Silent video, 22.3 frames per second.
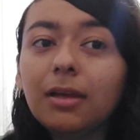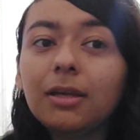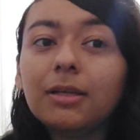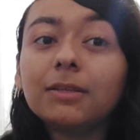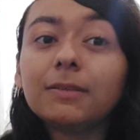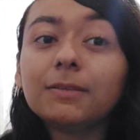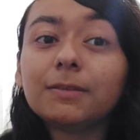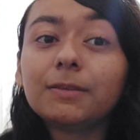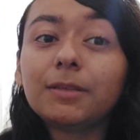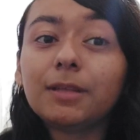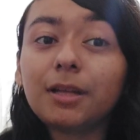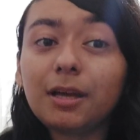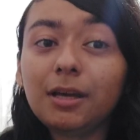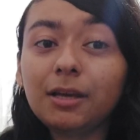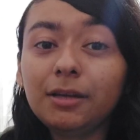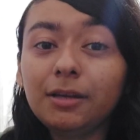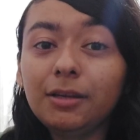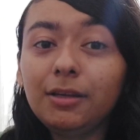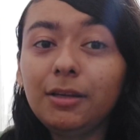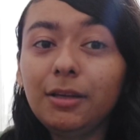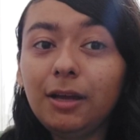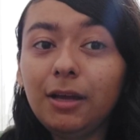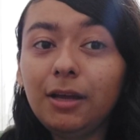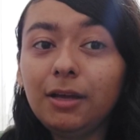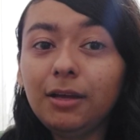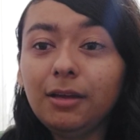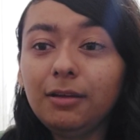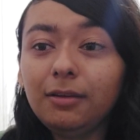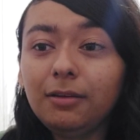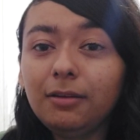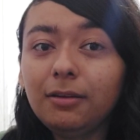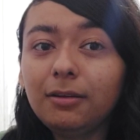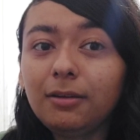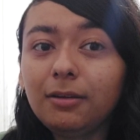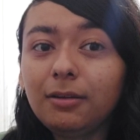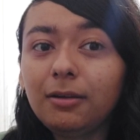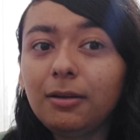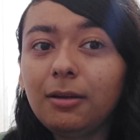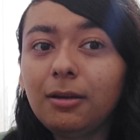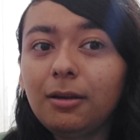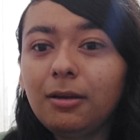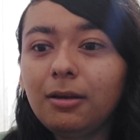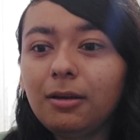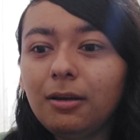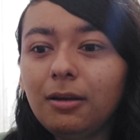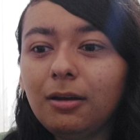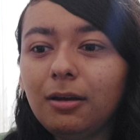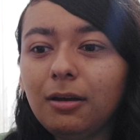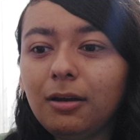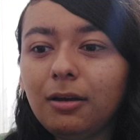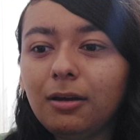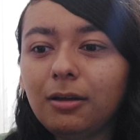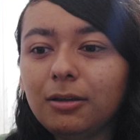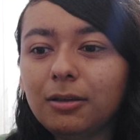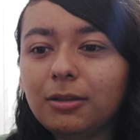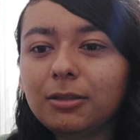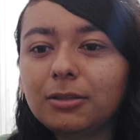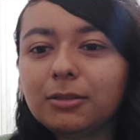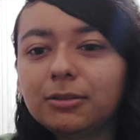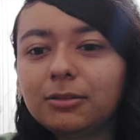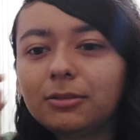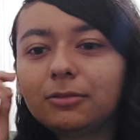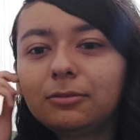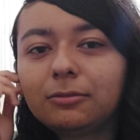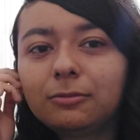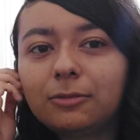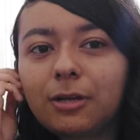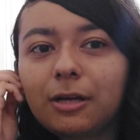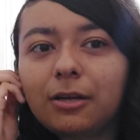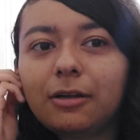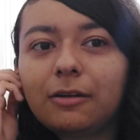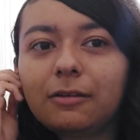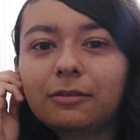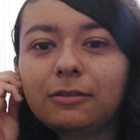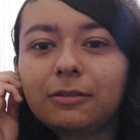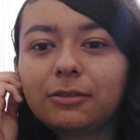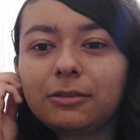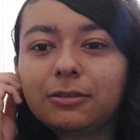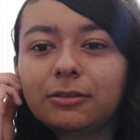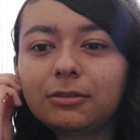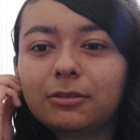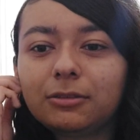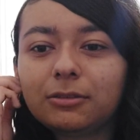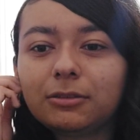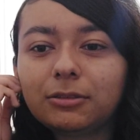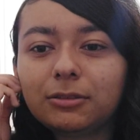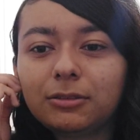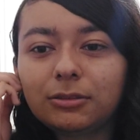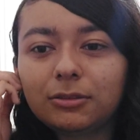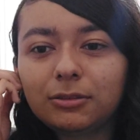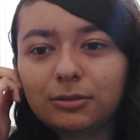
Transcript: is when Aki died uh, right after